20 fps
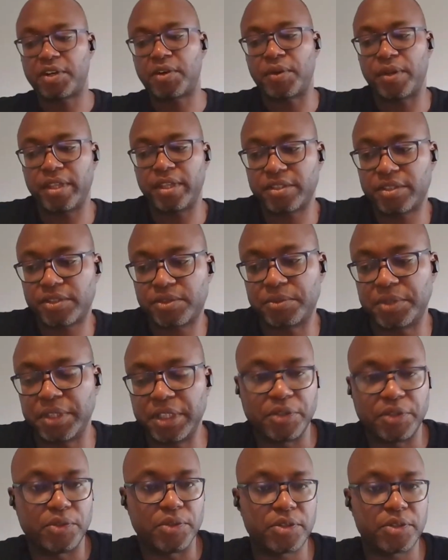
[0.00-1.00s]
it creates
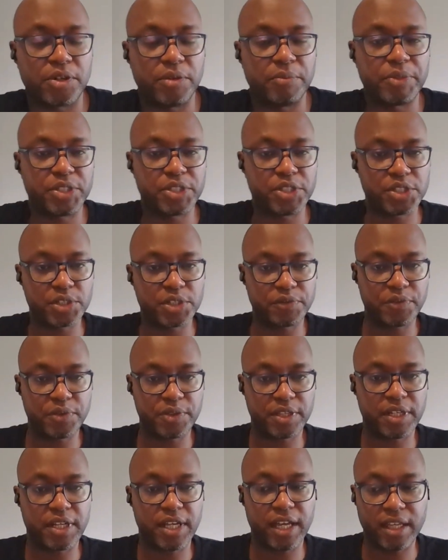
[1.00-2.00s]
really good competition
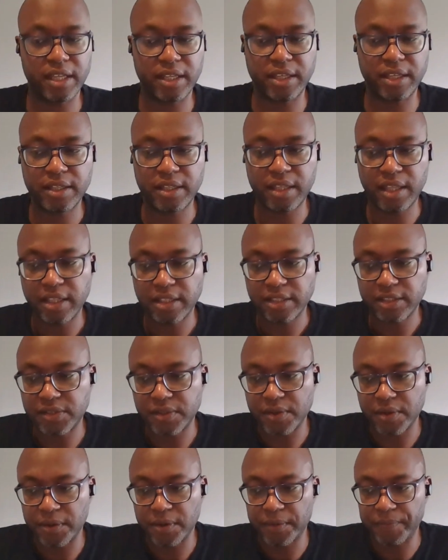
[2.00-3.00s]
for the DAI.
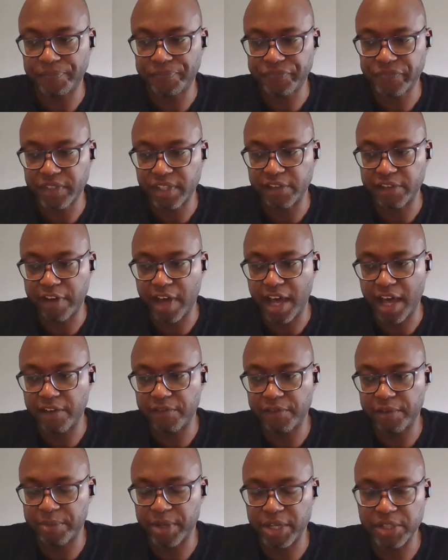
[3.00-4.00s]
So if I
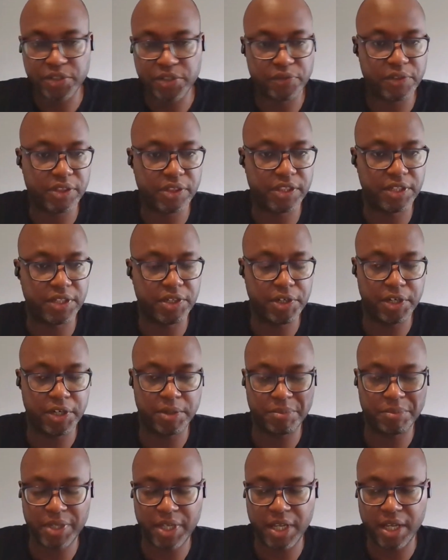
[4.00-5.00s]
have a bunch of
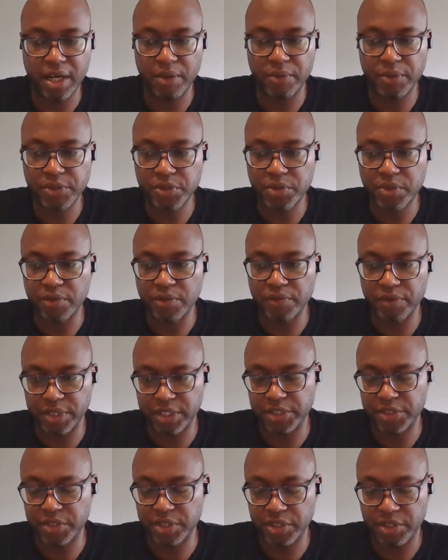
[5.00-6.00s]
Ethereum and I want to
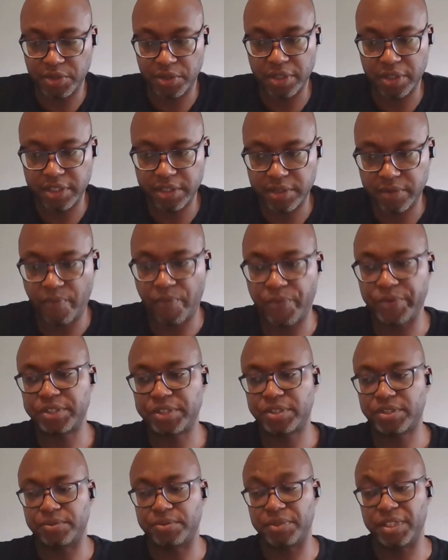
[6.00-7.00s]
convert it to the dollar,
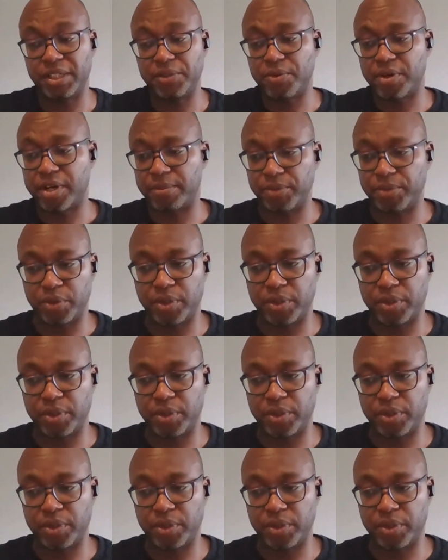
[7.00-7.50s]
which really what I'm